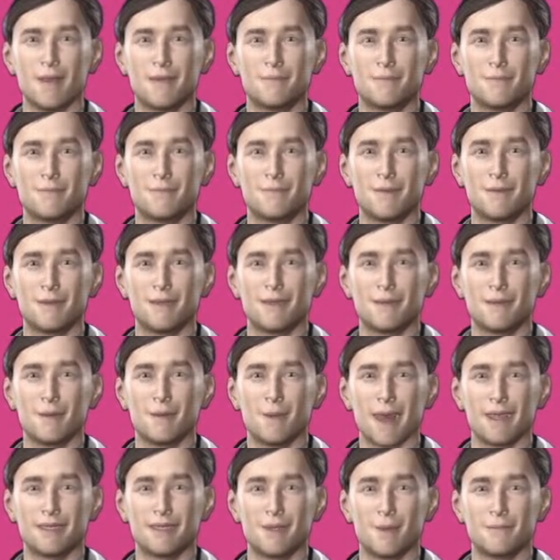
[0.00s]
quite a bit, all there
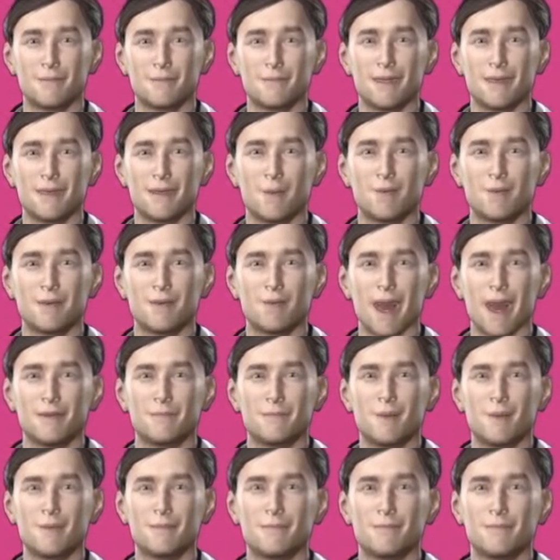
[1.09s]
is to know, about
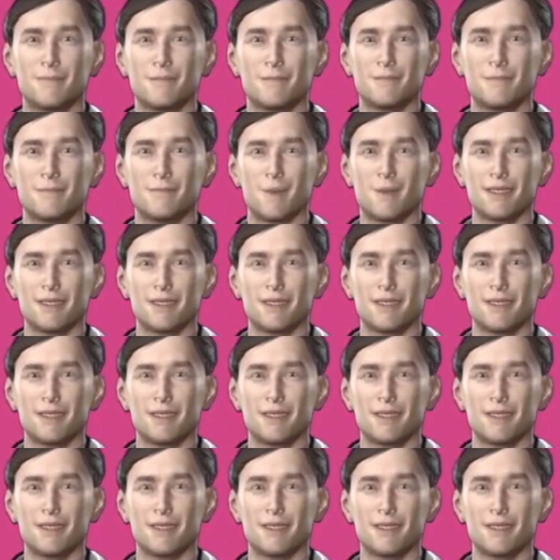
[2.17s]
music theory.